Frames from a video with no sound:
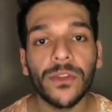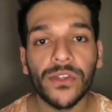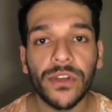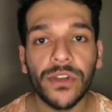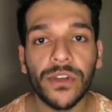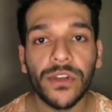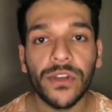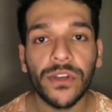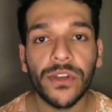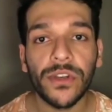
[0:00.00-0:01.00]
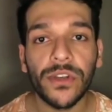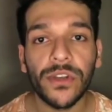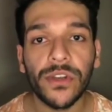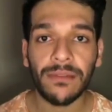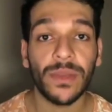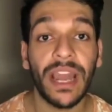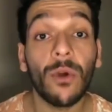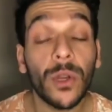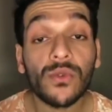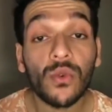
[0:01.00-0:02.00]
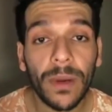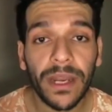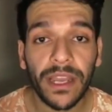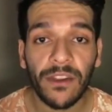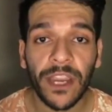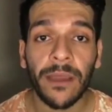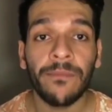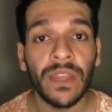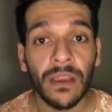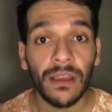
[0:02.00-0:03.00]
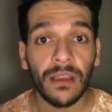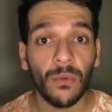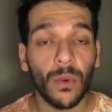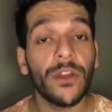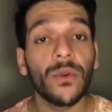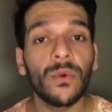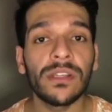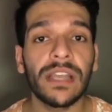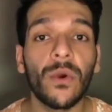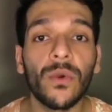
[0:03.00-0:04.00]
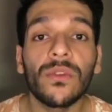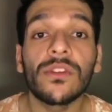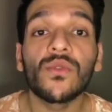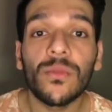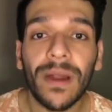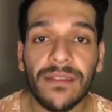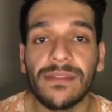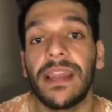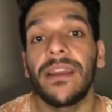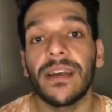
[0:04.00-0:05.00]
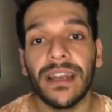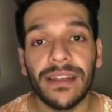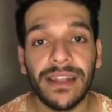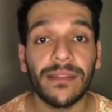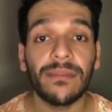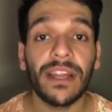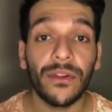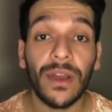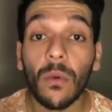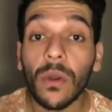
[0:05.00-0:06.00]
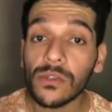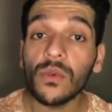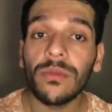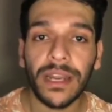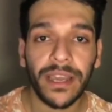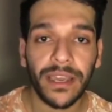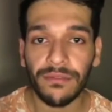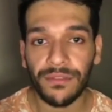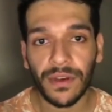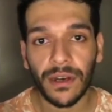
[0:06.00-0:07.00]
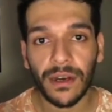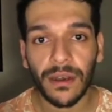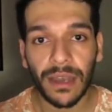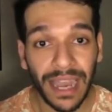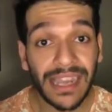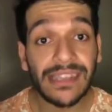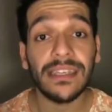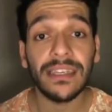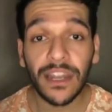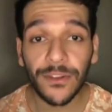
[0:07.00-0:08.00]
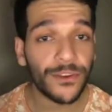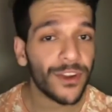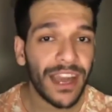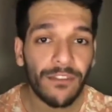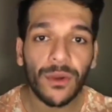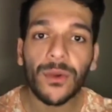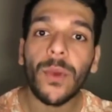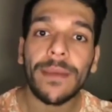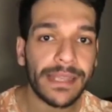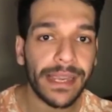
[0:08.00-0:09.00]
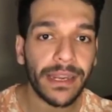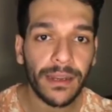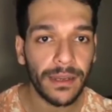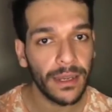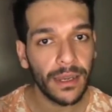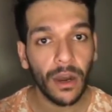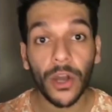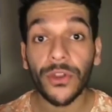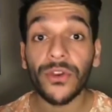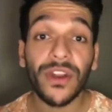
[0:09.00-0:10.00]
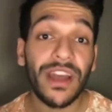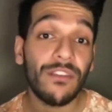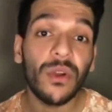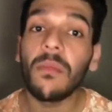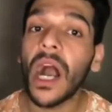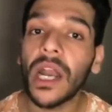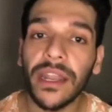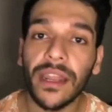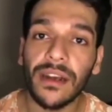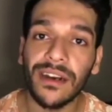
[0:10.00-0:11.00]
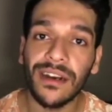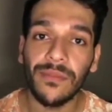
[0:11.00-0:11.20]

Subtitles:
opportunities. Okay, there's so many times when I want to scuba dive. Okay, what I do is I go to the scuba dive center and tell them that, you know, I want to scuba dive. I see that you do not have a good website or you do not have a good marketing.